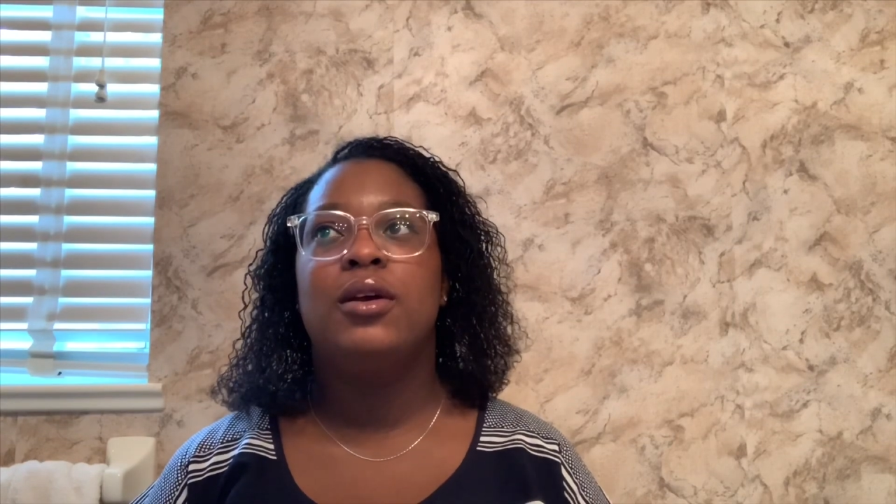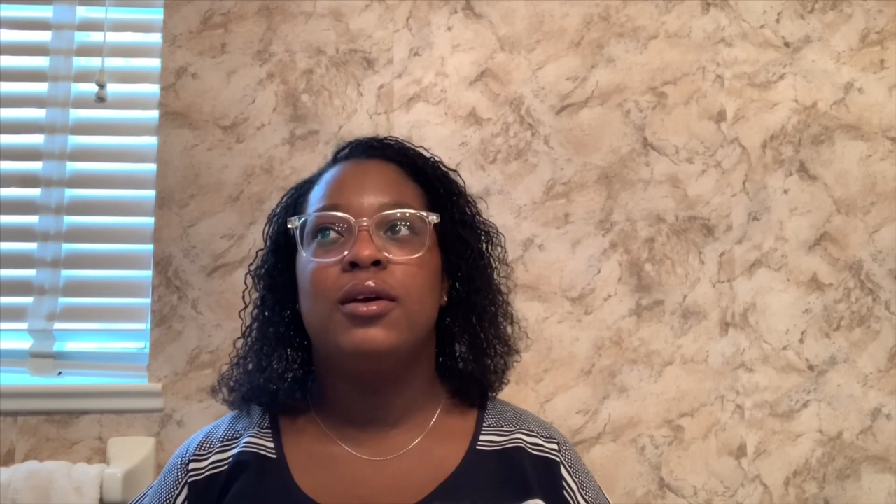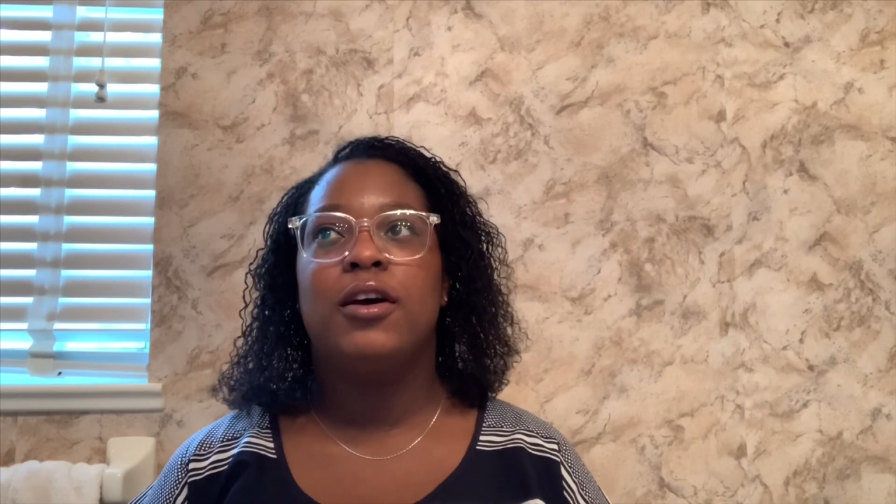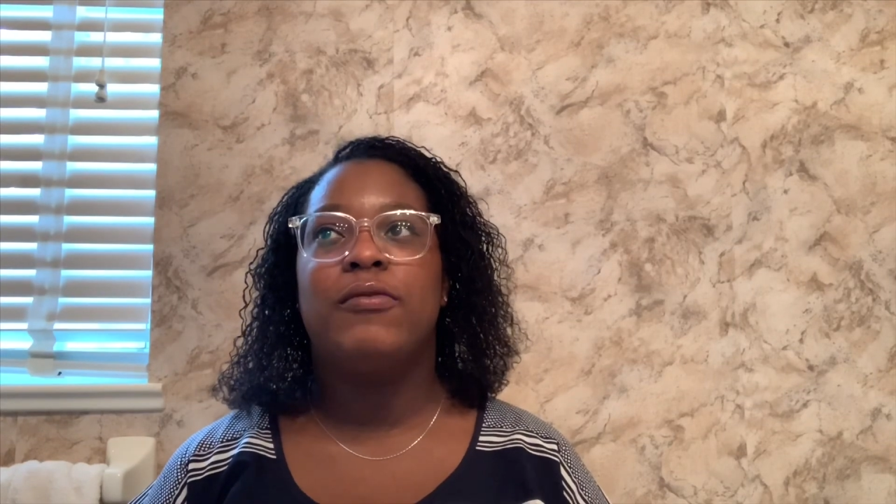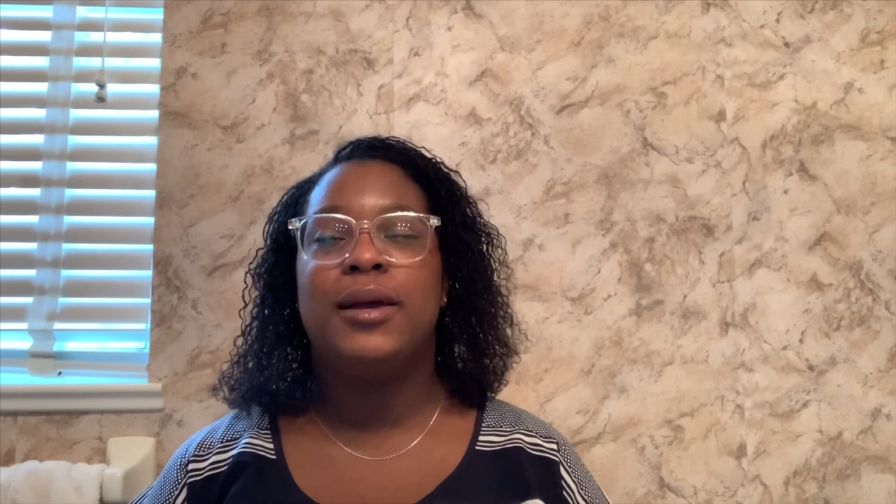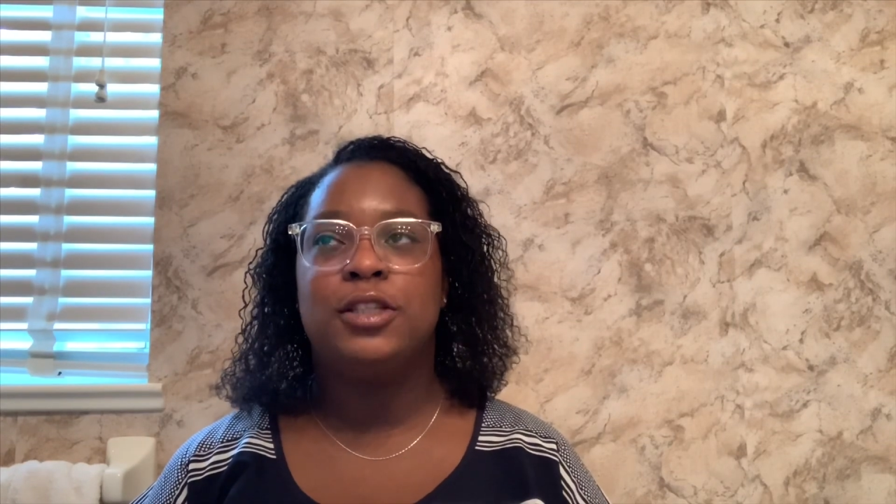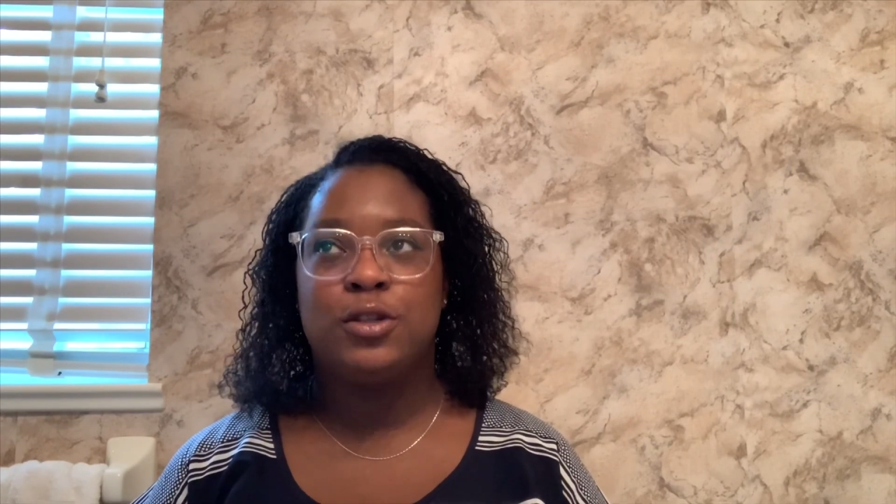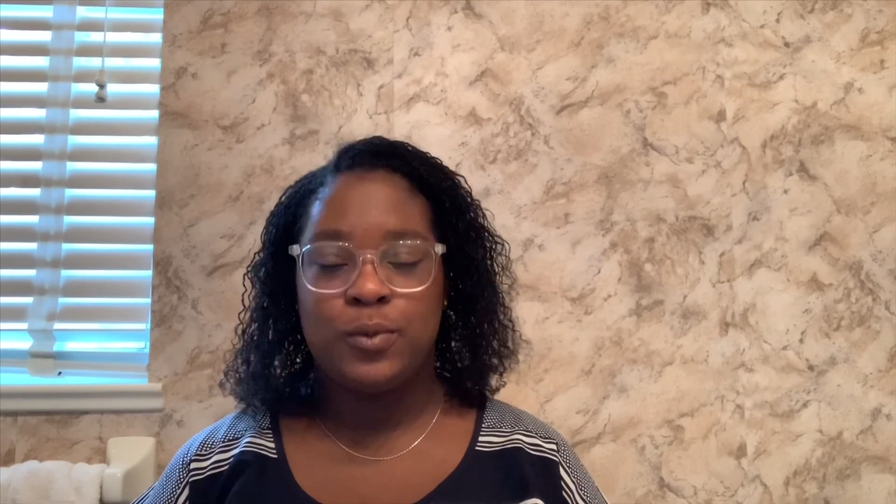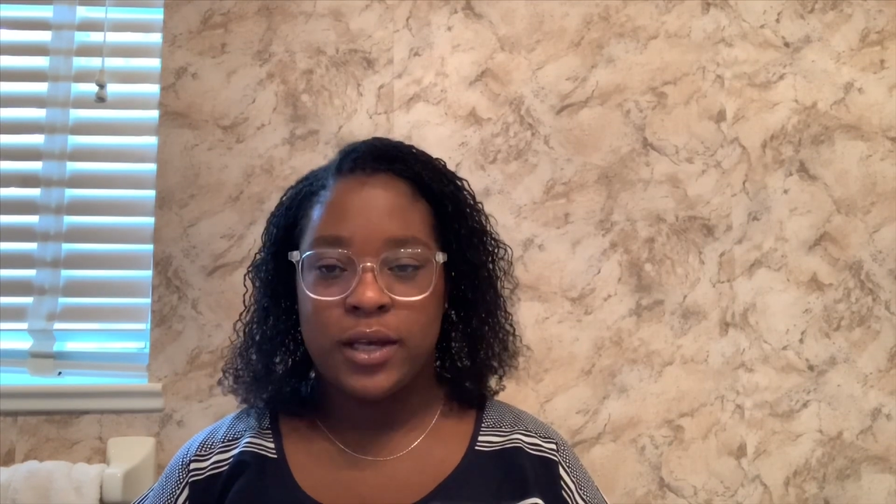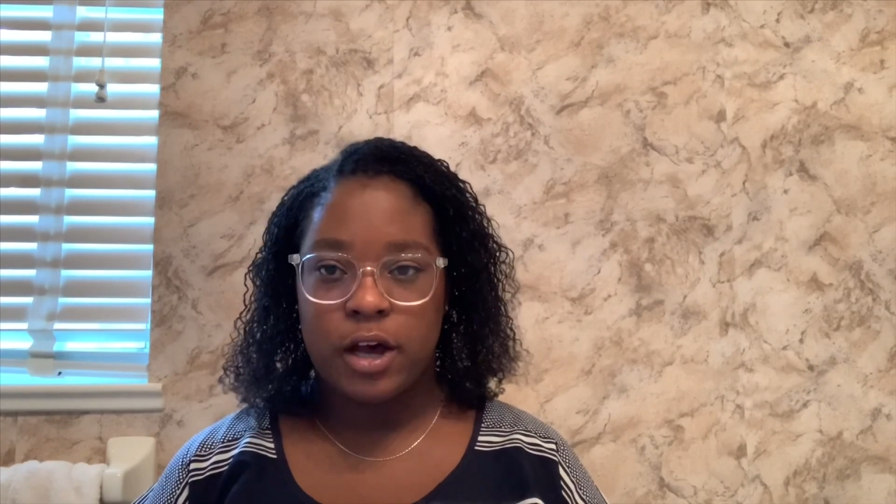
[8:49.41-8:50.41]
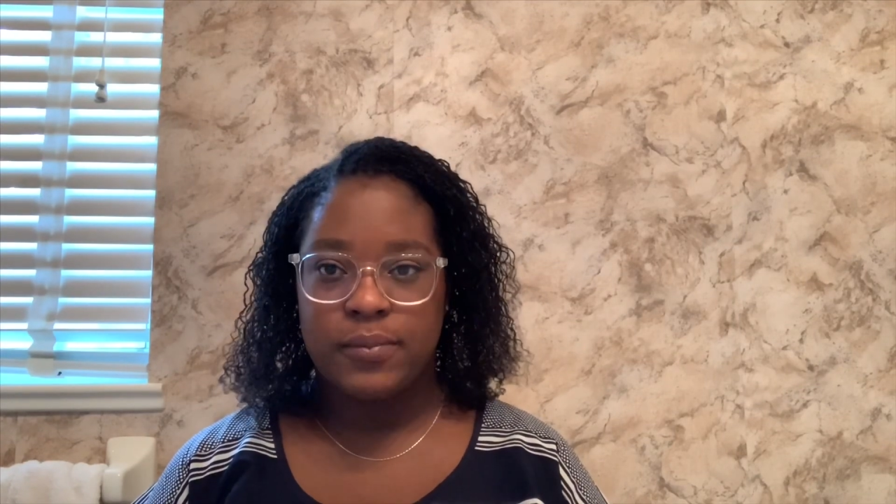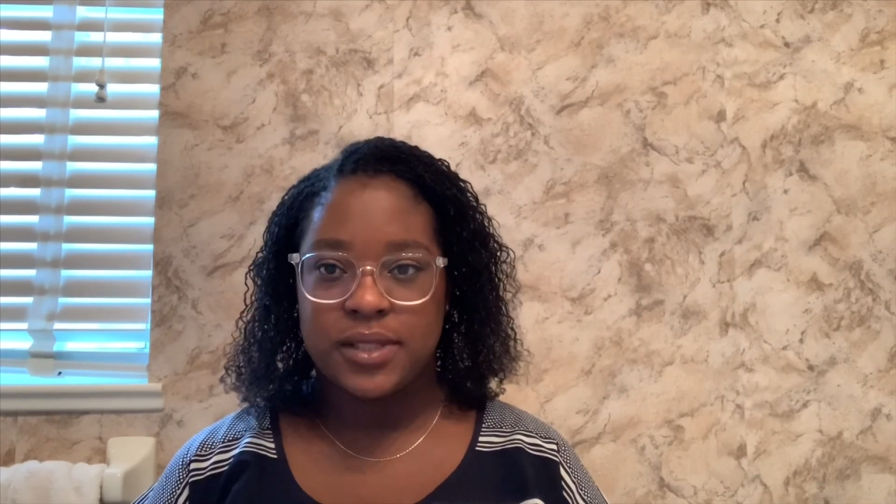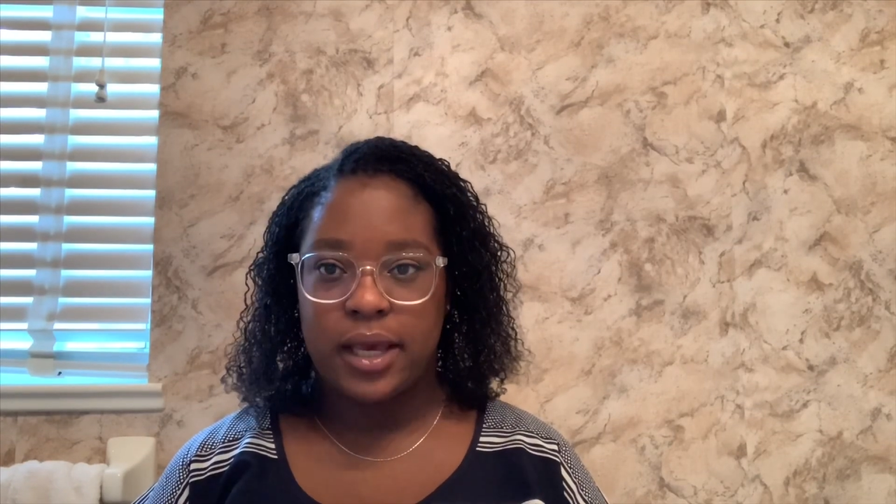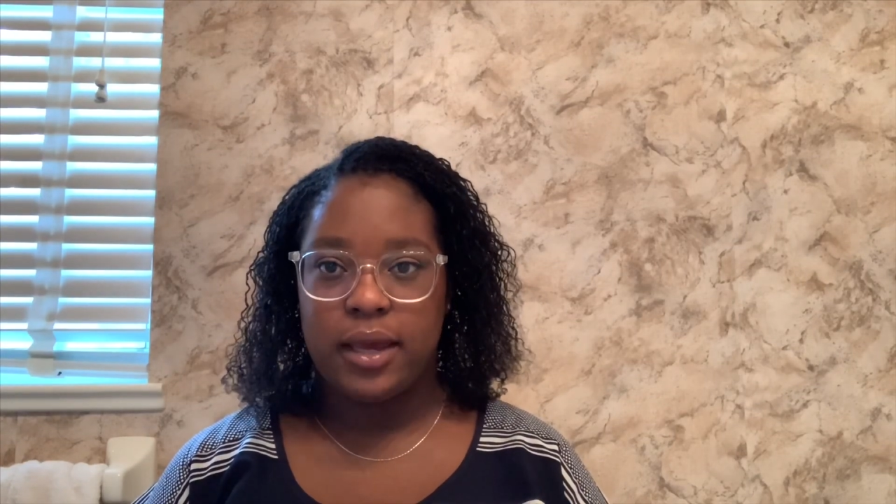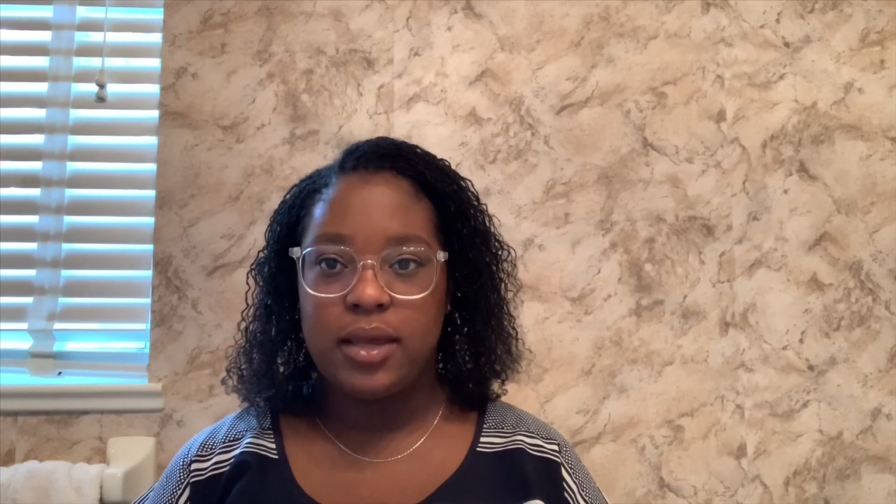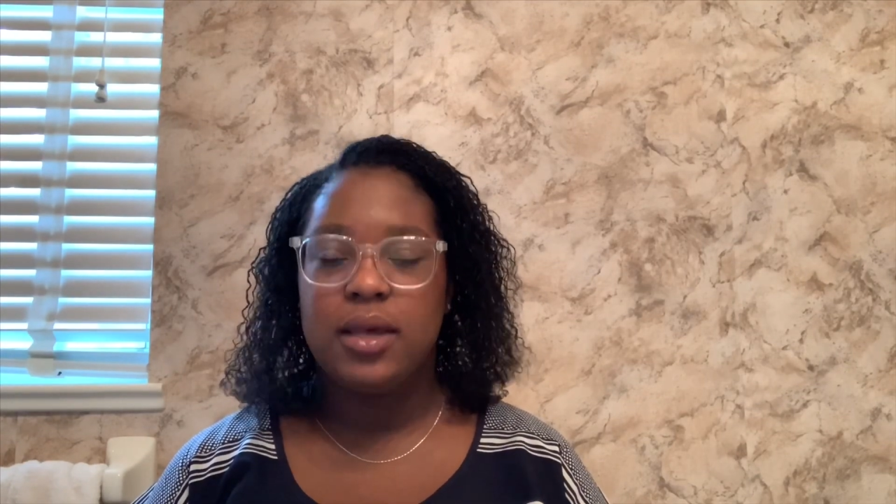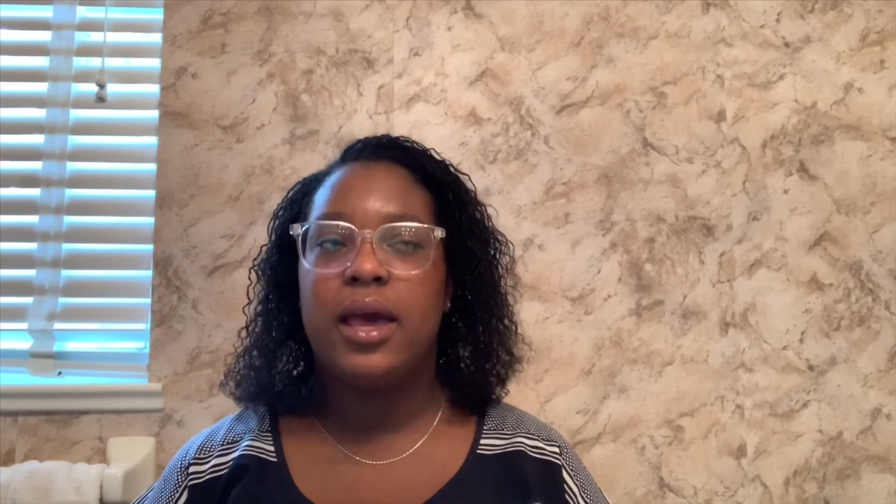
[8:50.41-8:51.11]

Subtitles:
of my 2-week update,